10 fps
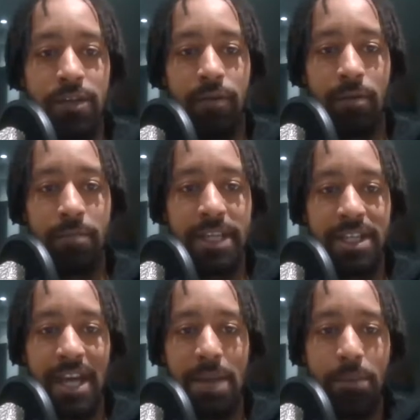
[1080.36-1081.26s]
from
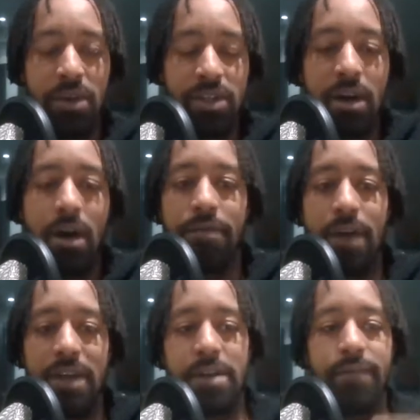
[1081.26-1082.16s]
this game? Because I
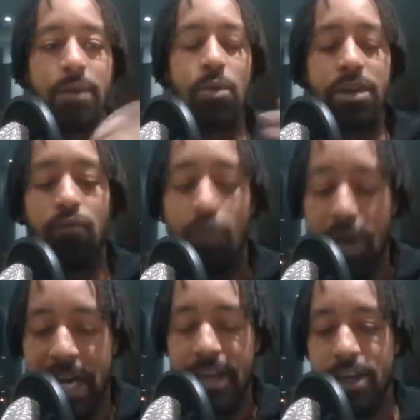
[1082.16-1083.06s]
don't think we can
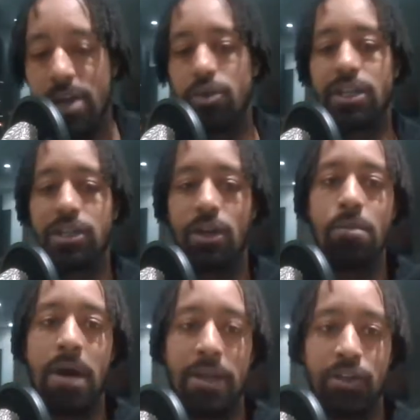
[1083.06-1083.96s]
really use it
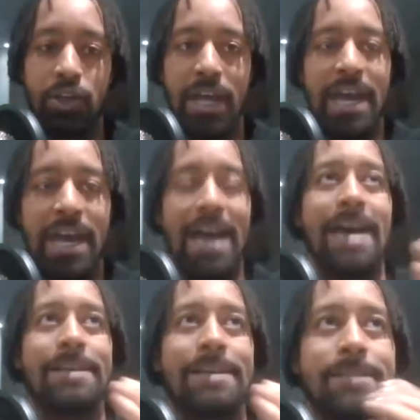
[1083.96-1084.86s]
too much
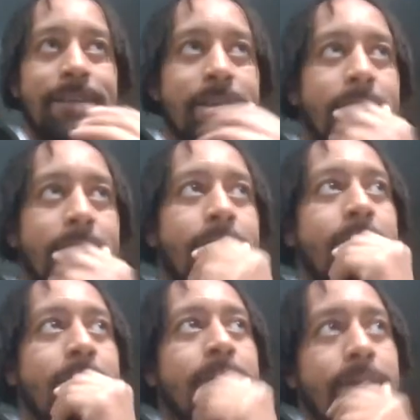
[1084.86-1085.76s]
as
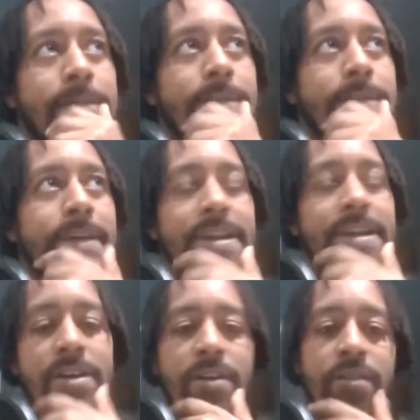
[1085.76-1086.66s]
any
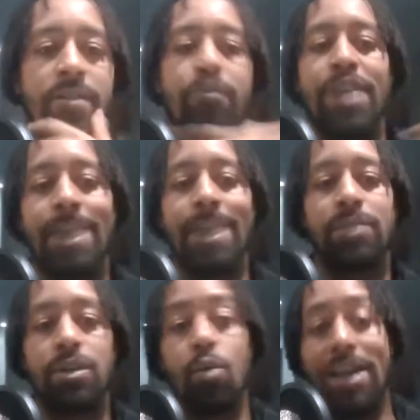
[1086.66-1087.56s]
kind of preempt
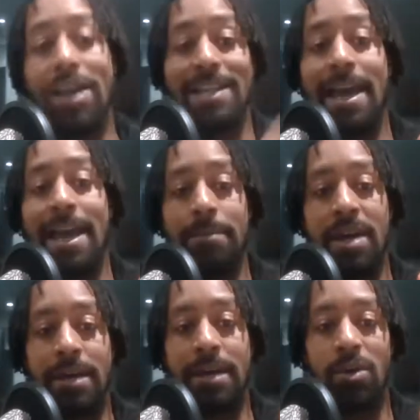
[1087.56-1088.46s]
to the West Ham
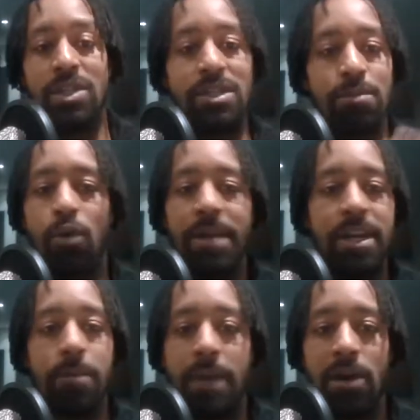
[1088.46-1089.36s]
game because it's probably
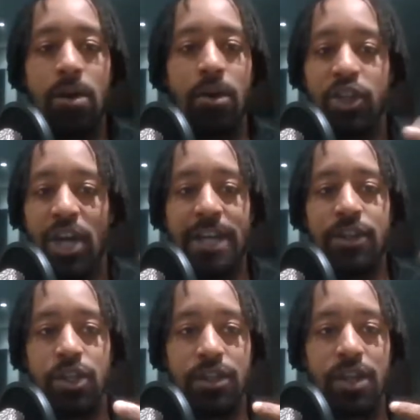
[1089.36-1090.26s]
going to be a lot of
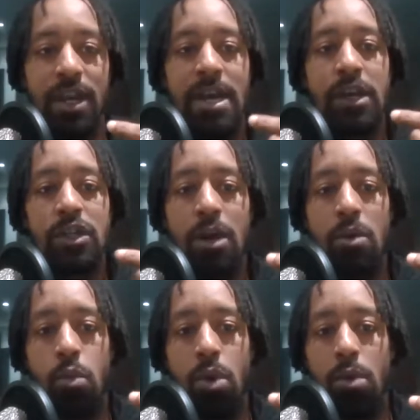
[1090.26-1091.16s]
changes.
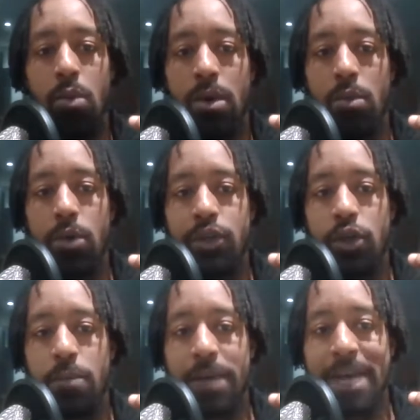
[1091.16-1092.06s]
So what would
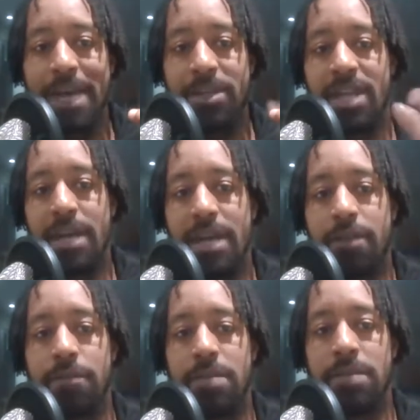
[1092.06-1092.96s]
you be able to take
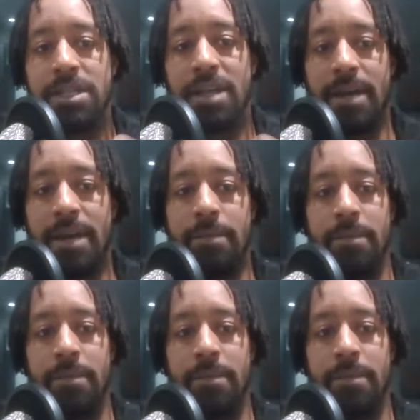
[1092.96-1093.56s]
from this game?